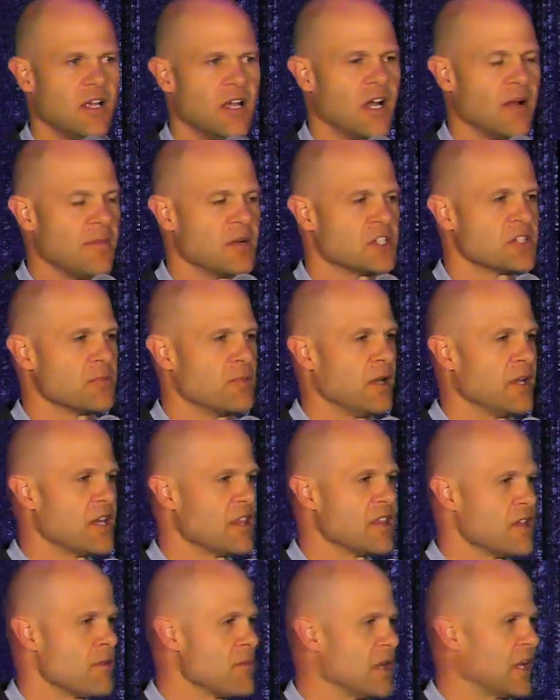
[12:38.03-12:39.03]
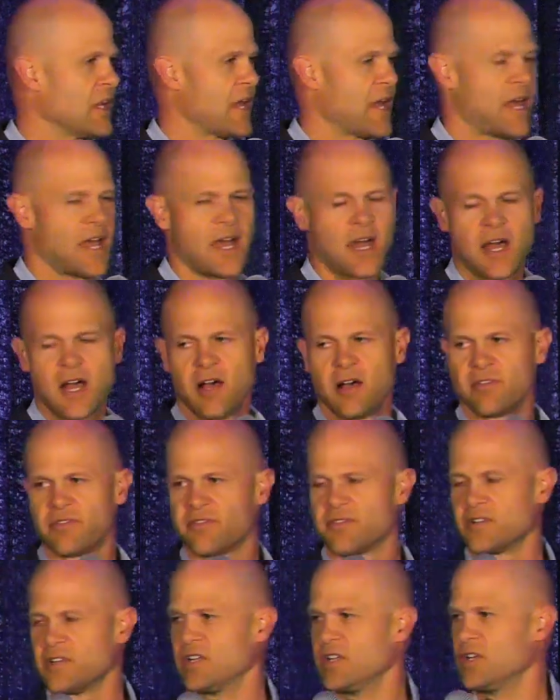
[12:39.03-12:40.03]
how much money they might
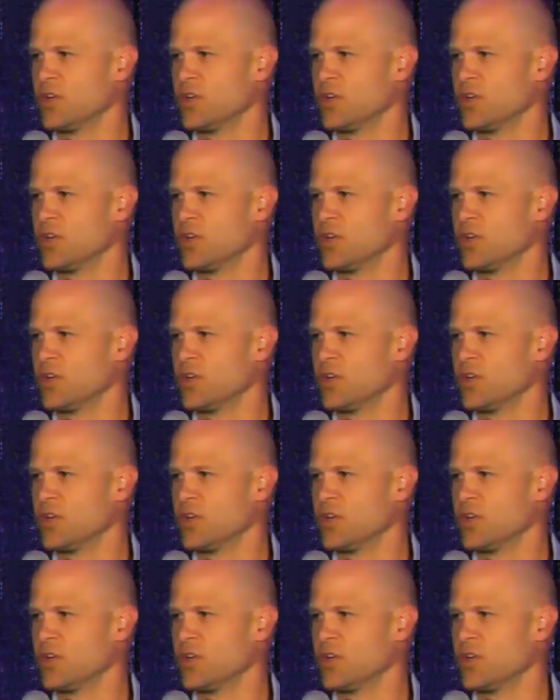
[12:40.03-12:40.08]
have.